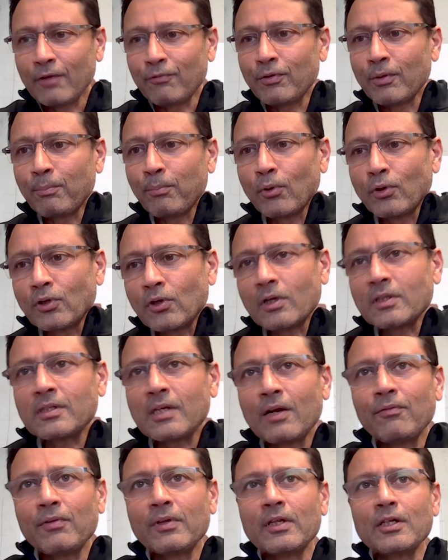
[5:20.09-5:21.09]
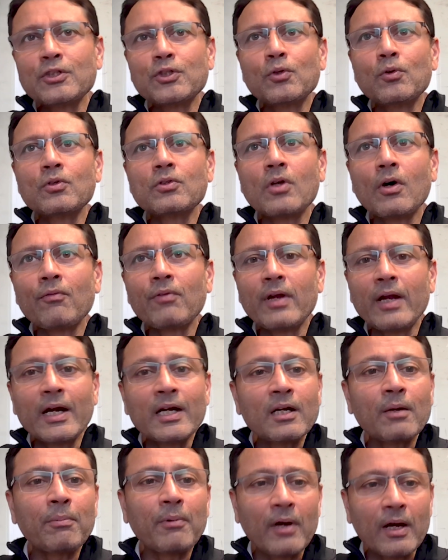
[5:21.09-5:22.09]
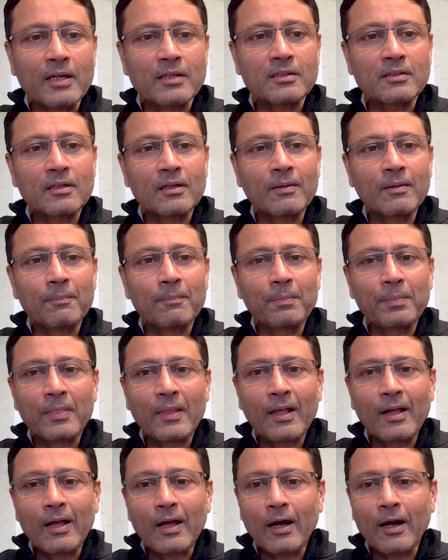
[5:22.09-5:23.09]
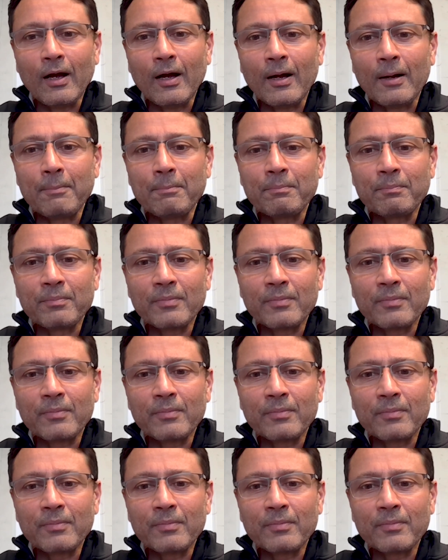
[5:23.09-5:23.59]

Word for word: if you put yourself in the shoes of an enterprise uh,